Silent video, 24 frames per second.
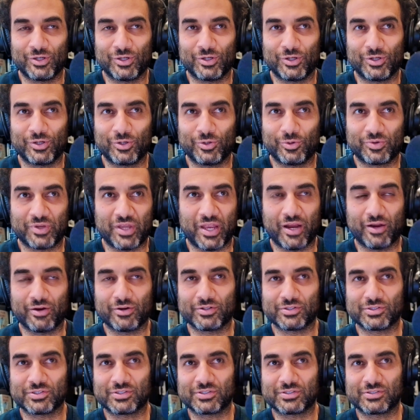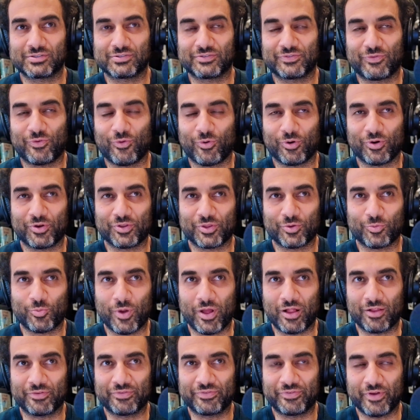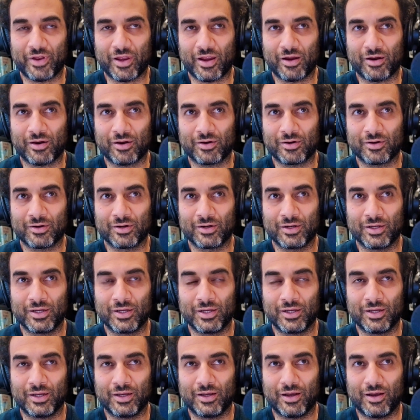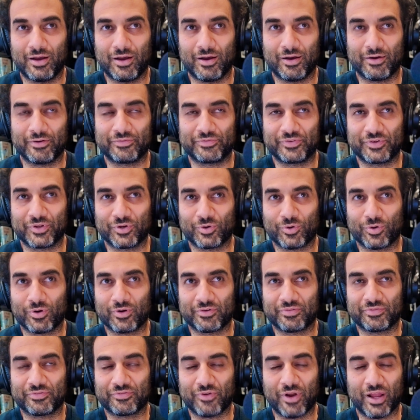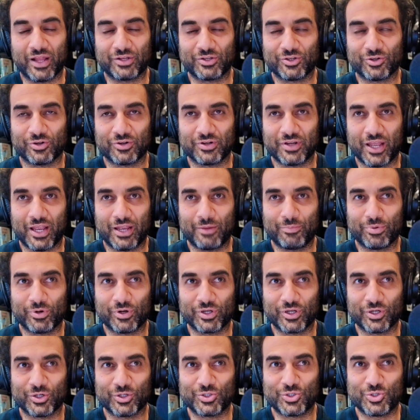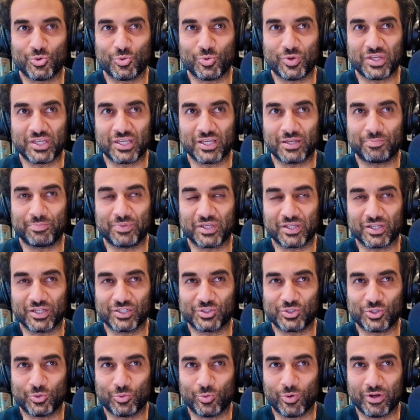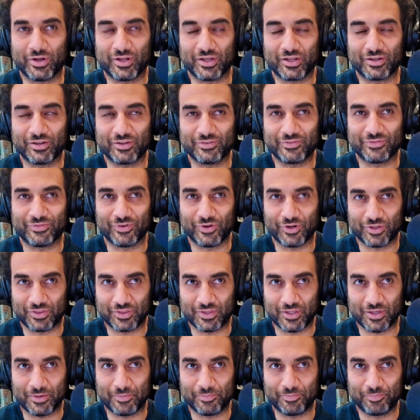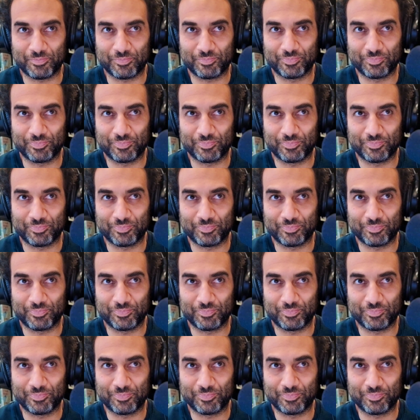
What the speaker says: who cares for the welfare of your friend or neighbor. You're doing it because you want to convert them.